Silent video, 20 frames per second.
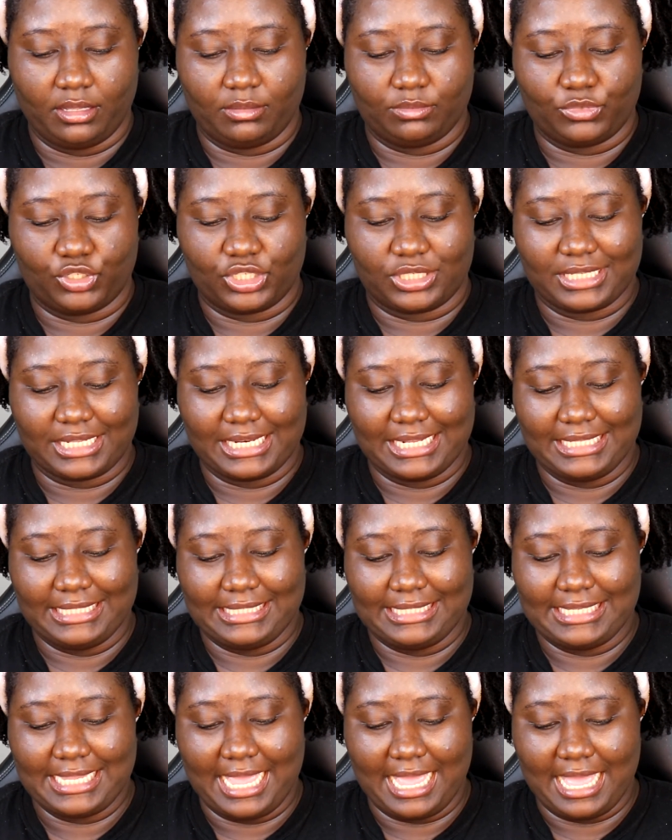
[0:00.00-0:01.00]
Just gonna
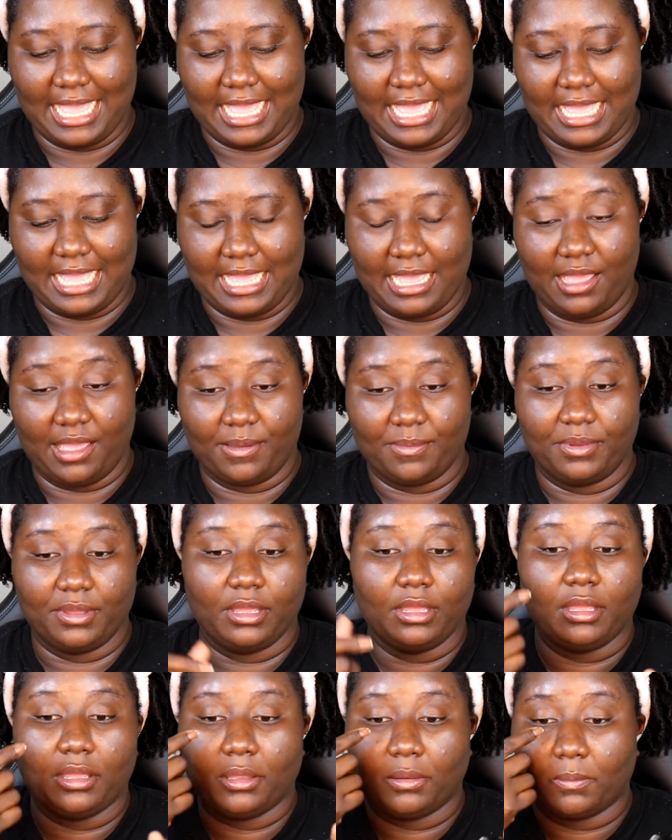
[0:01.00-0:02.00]
dab
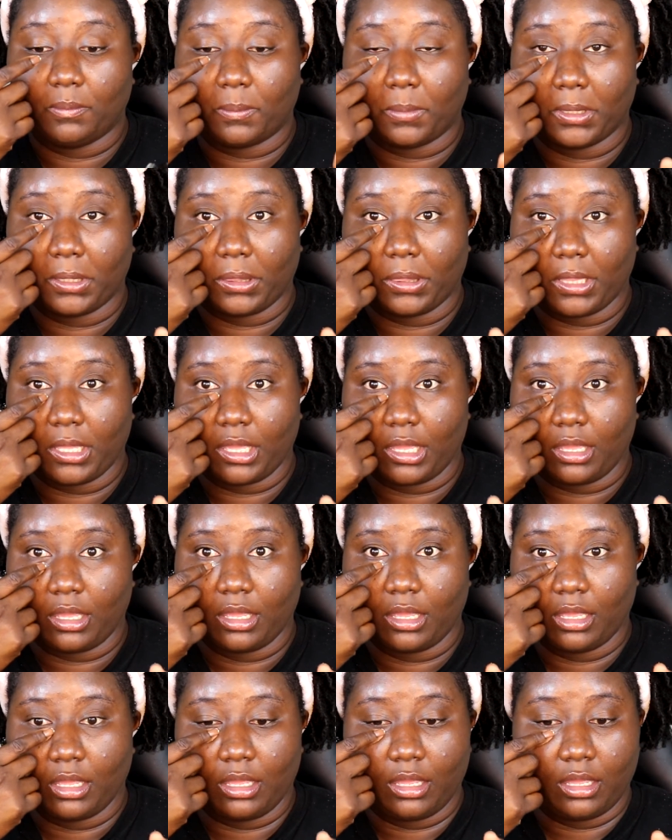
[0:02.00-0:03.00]
and put that
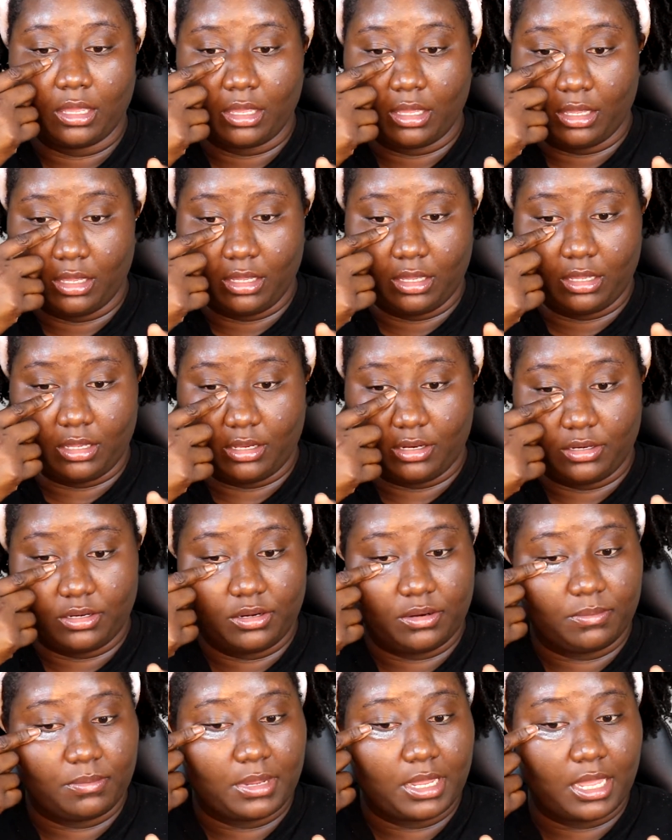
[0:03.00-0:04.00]

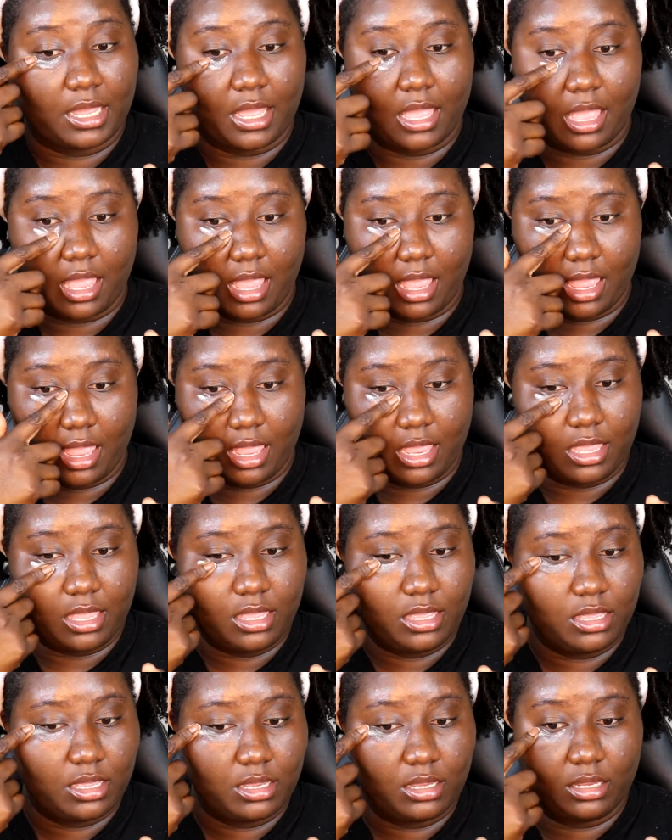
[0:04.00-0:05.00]
under my
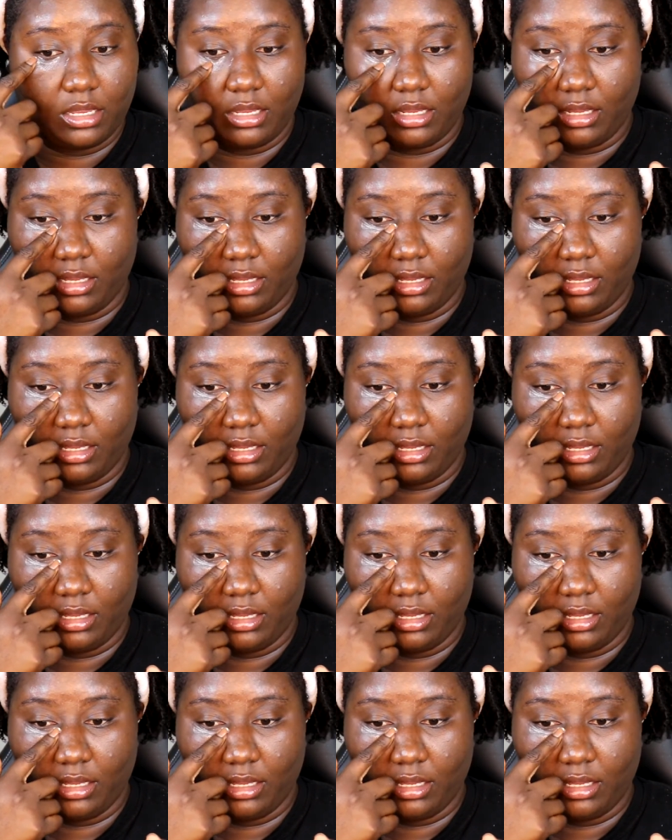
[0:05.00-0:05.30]
eye.